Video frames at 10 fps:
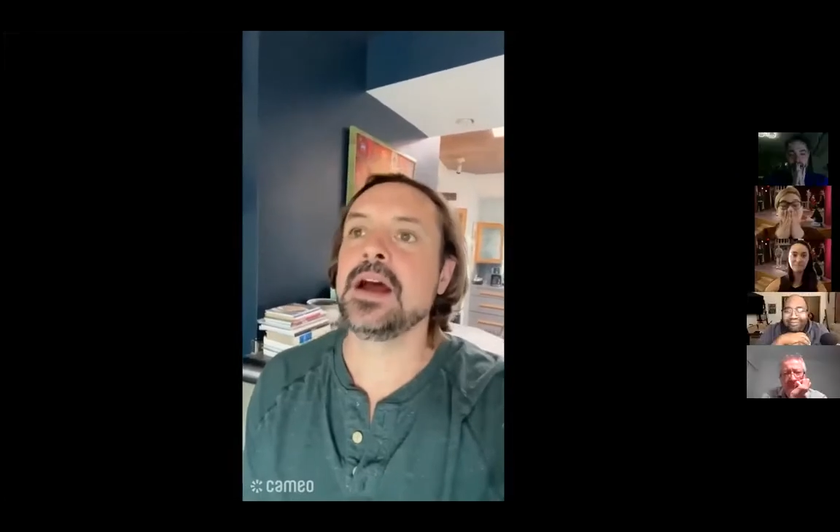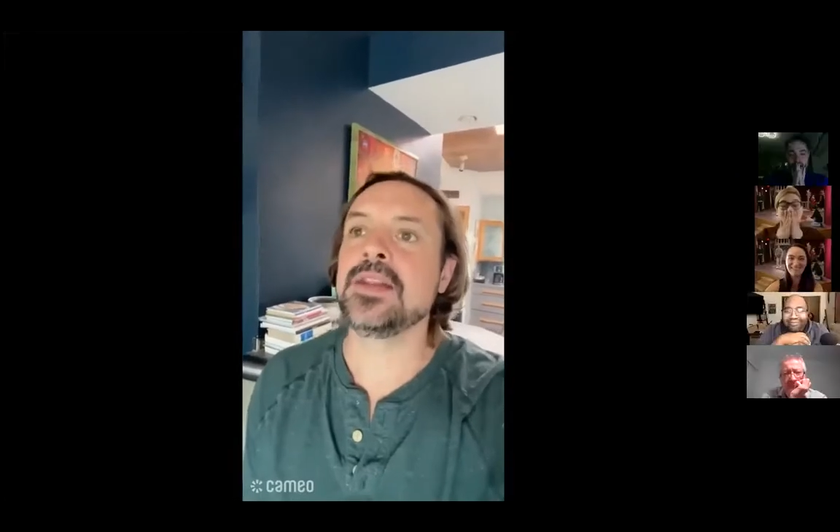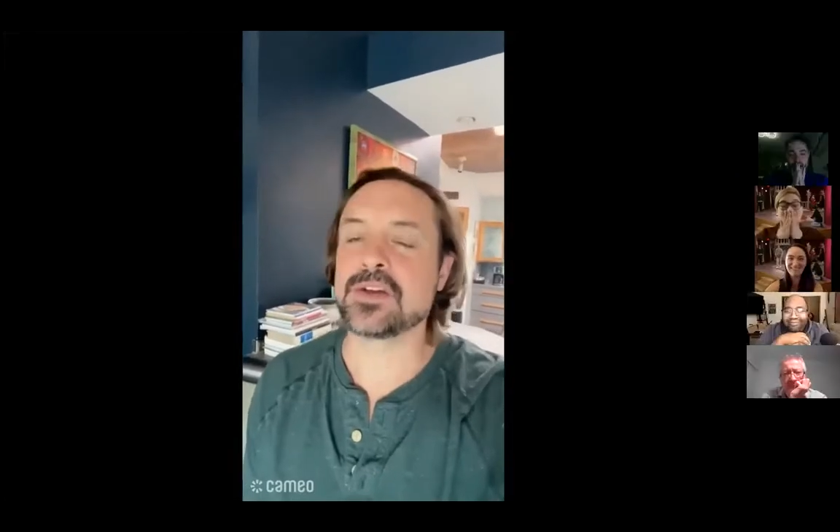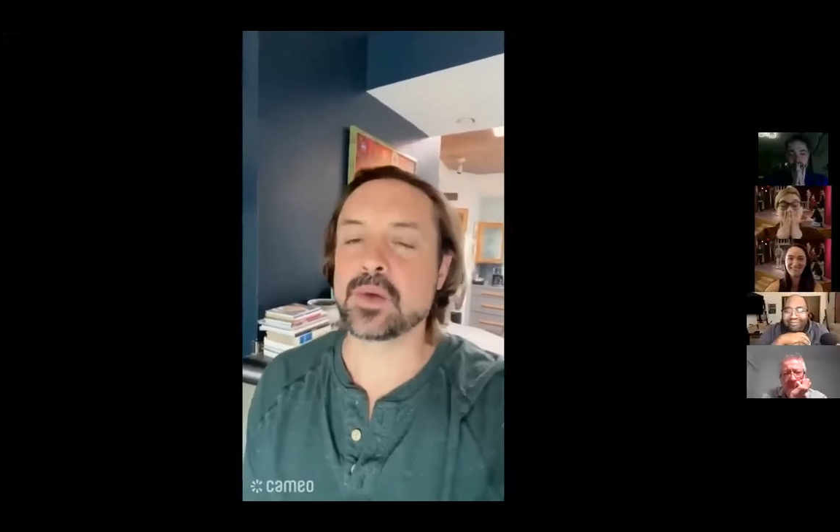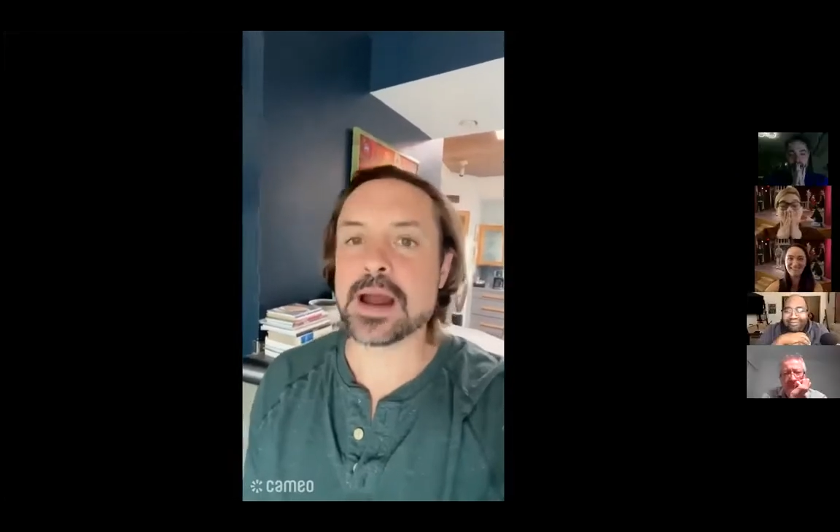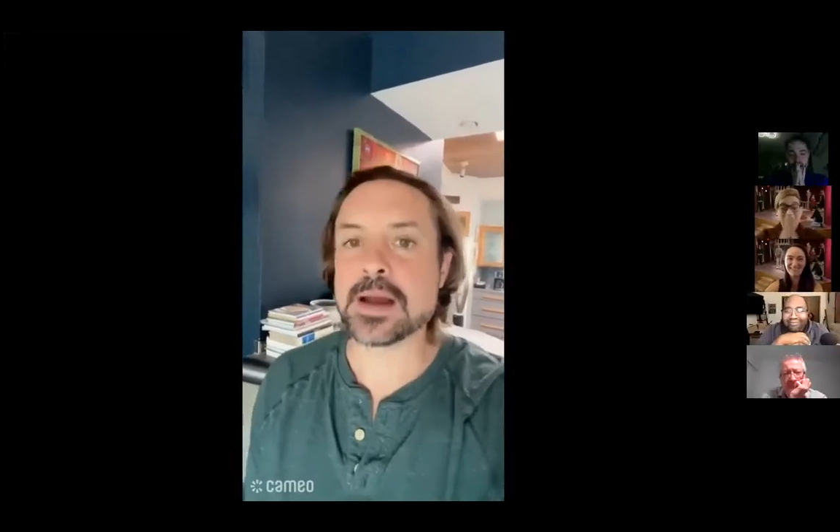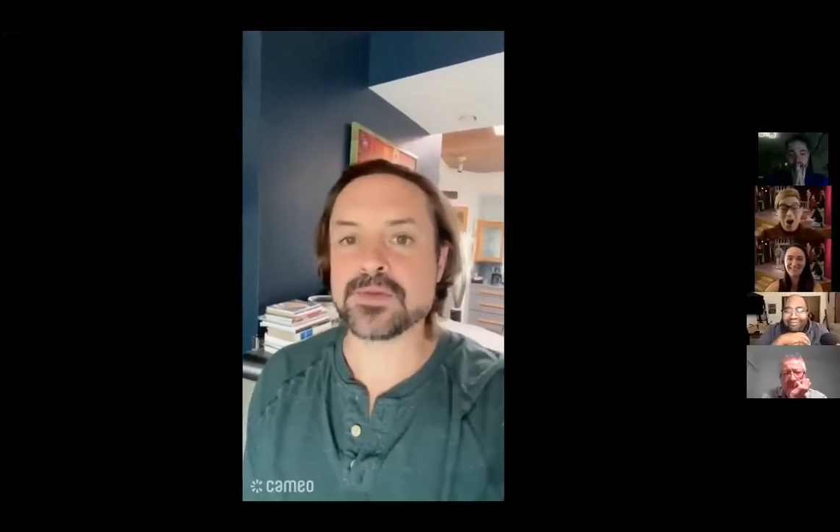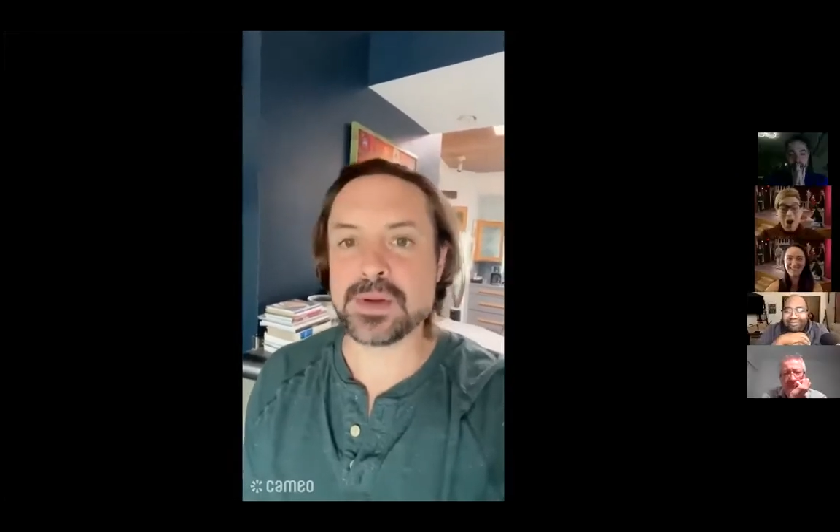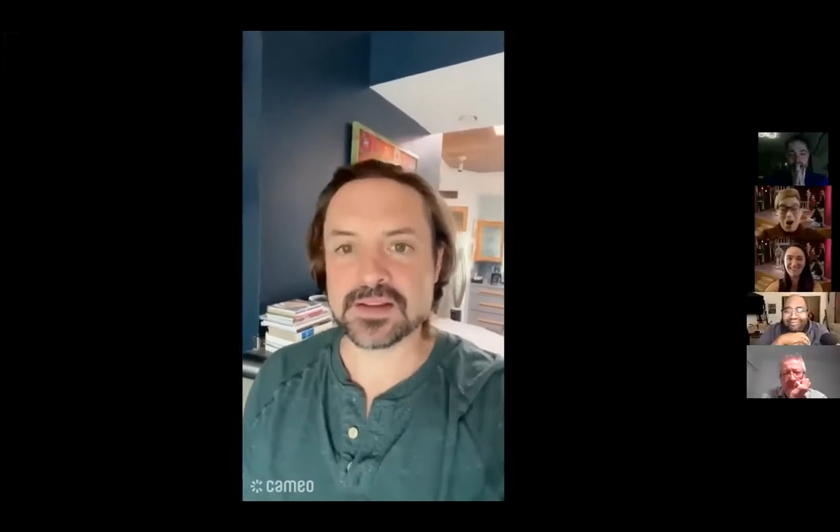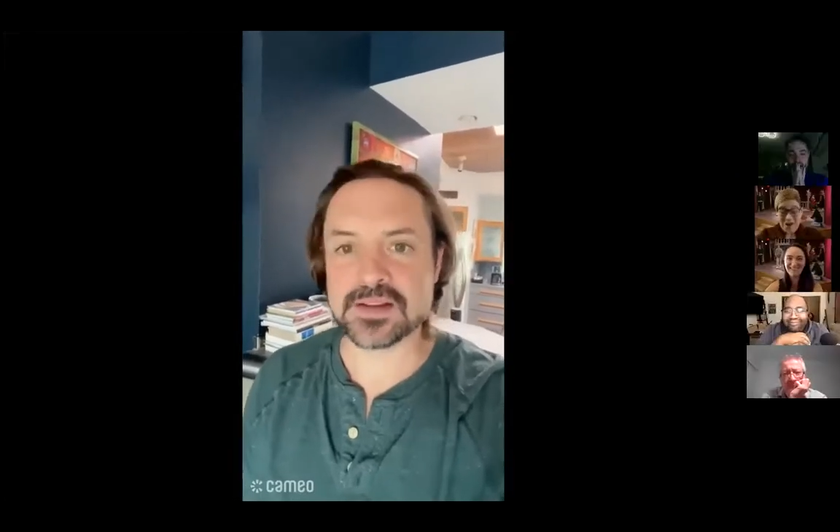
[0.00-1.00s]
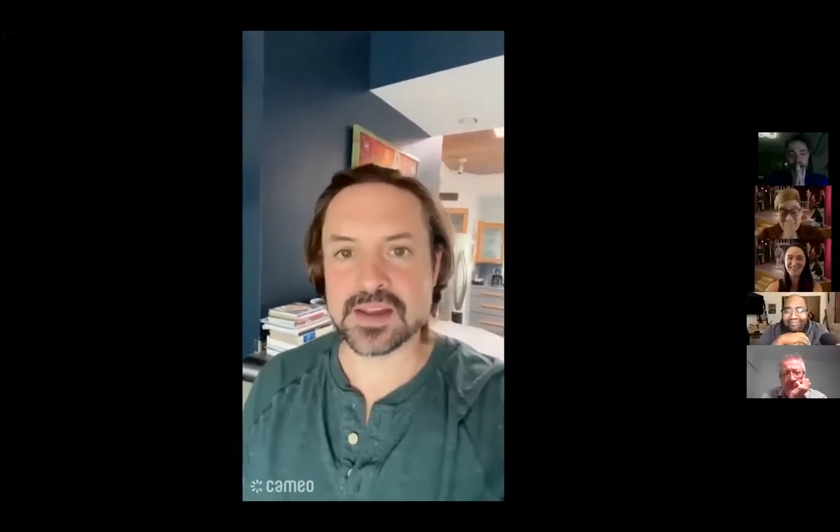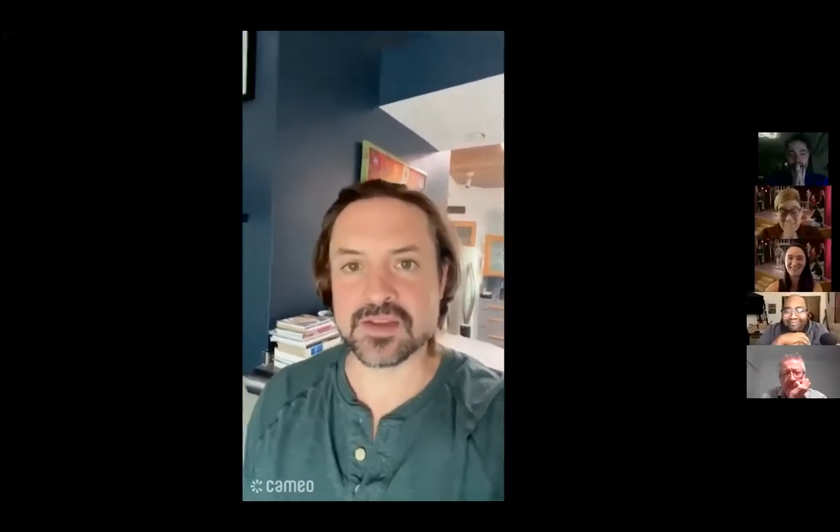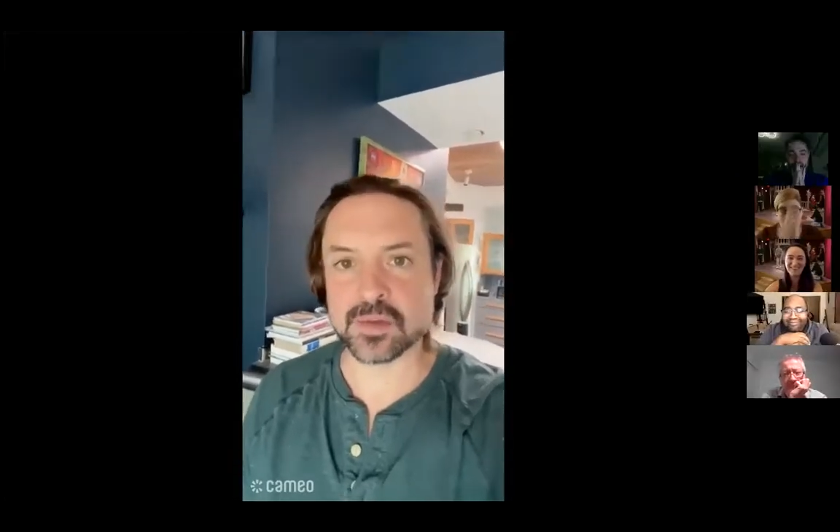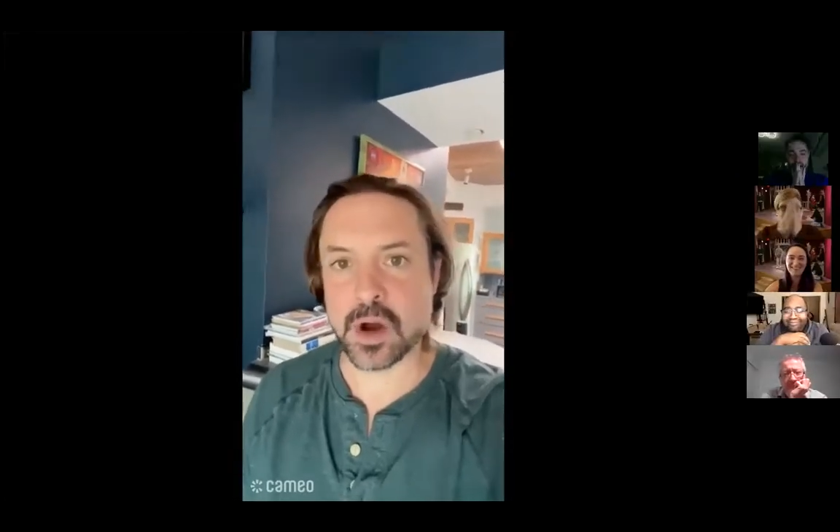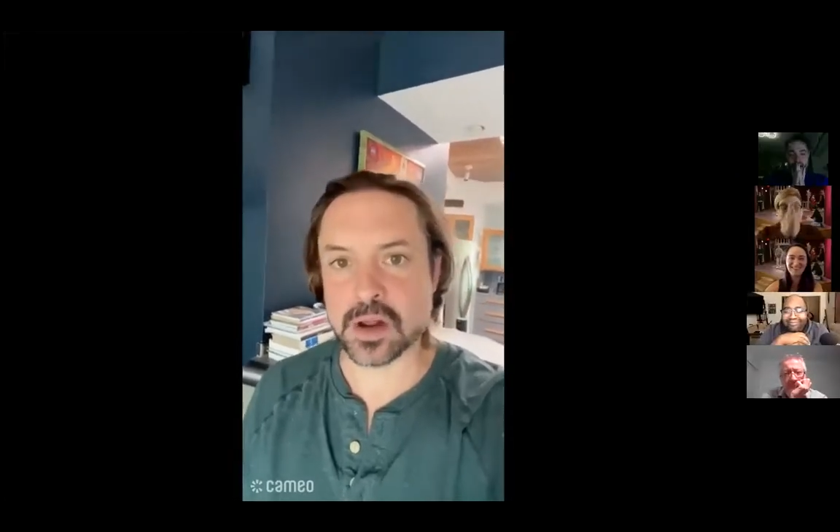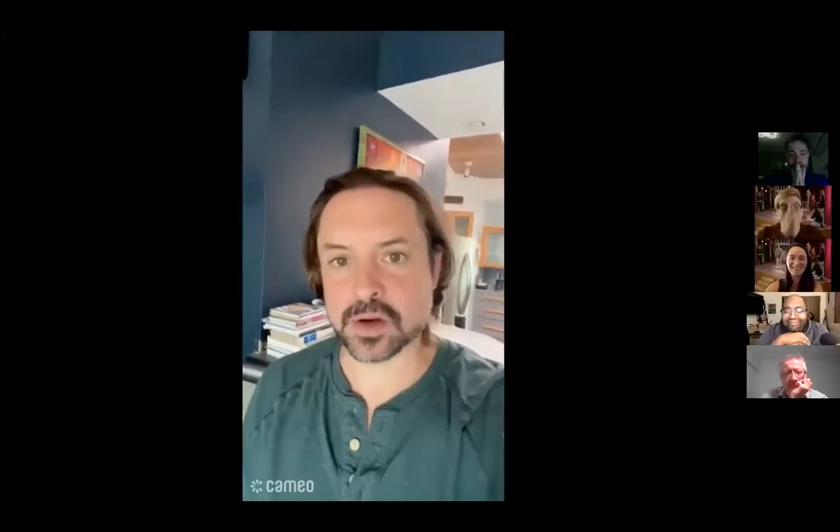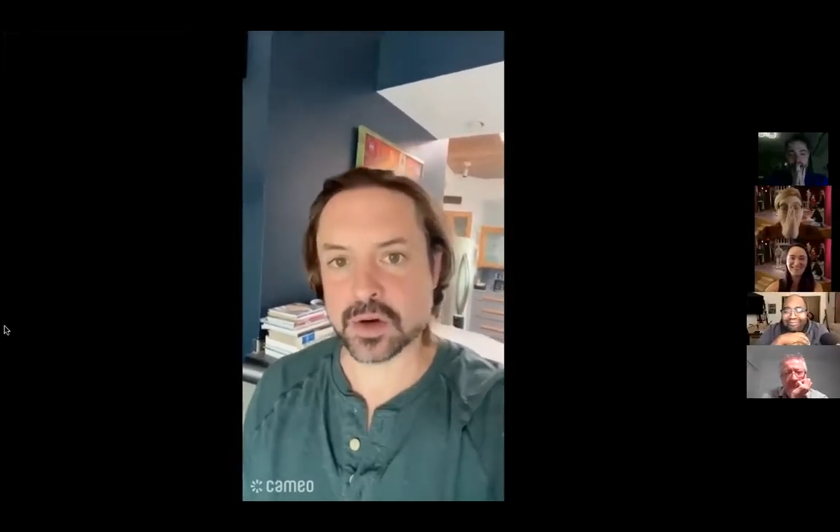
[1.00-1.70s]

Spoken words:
That is why I picked this small